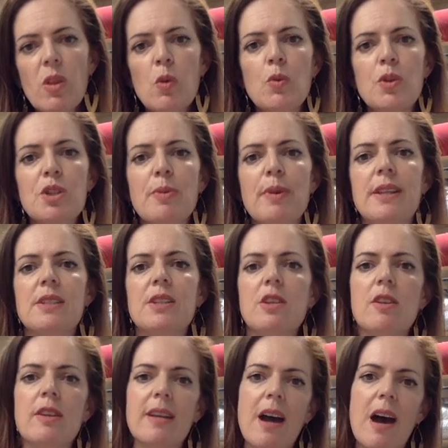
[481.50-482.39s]
which means
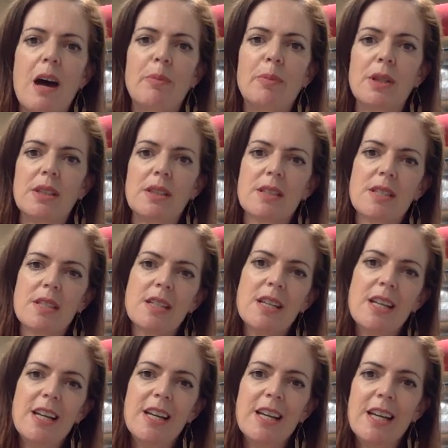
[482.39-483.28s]
that your garment
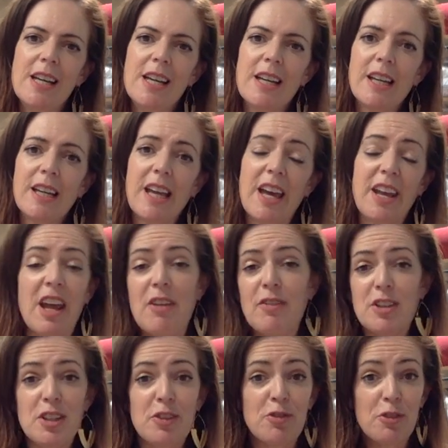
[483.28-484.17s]
can
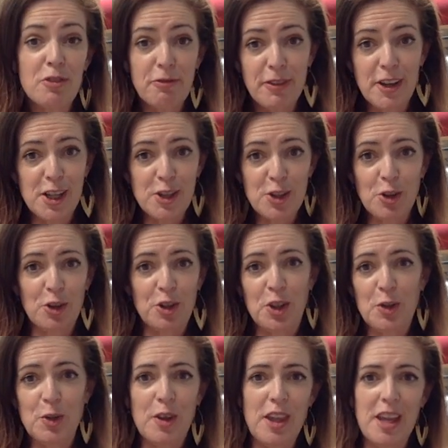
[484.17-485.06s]
have a different fit on
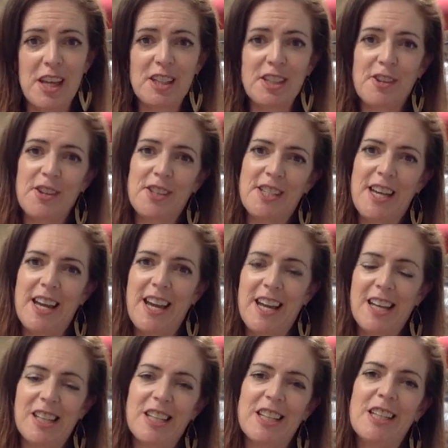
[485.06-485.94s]
you at the end of the
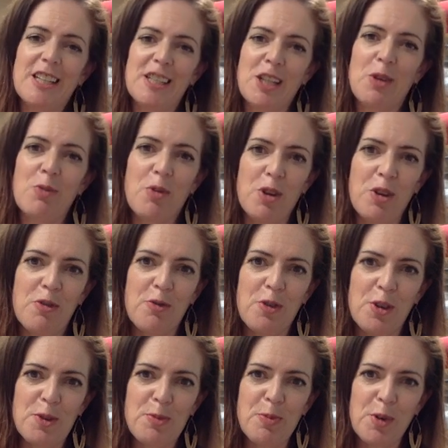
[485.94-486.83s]
day than it did when you
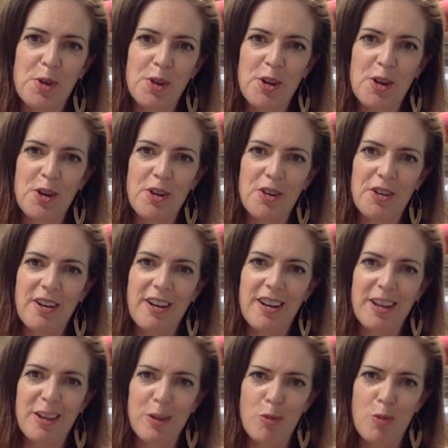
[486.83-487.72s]
first put it on
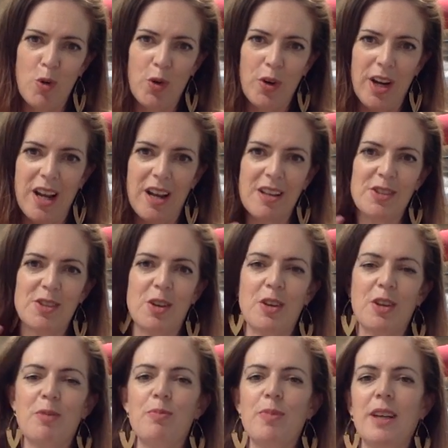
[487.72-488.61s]
in the morning. So
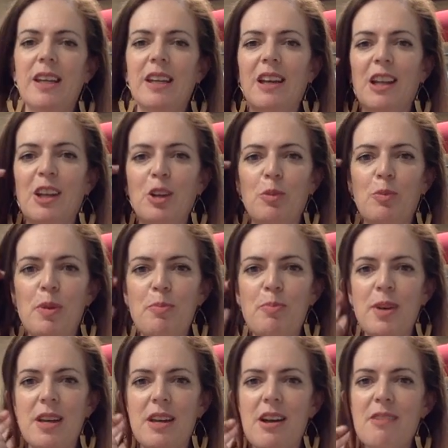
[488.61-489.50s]
it can be a little bit
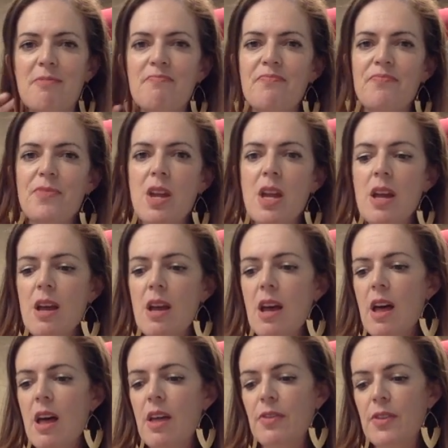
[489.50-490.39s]
bigger.
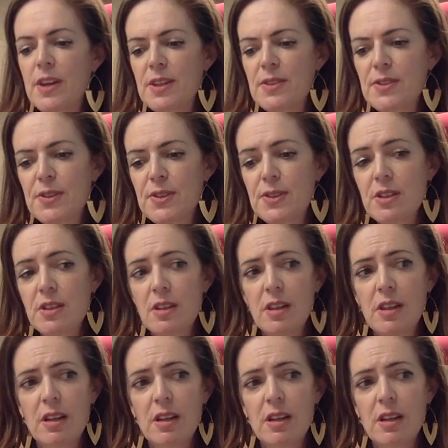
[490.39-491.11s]
This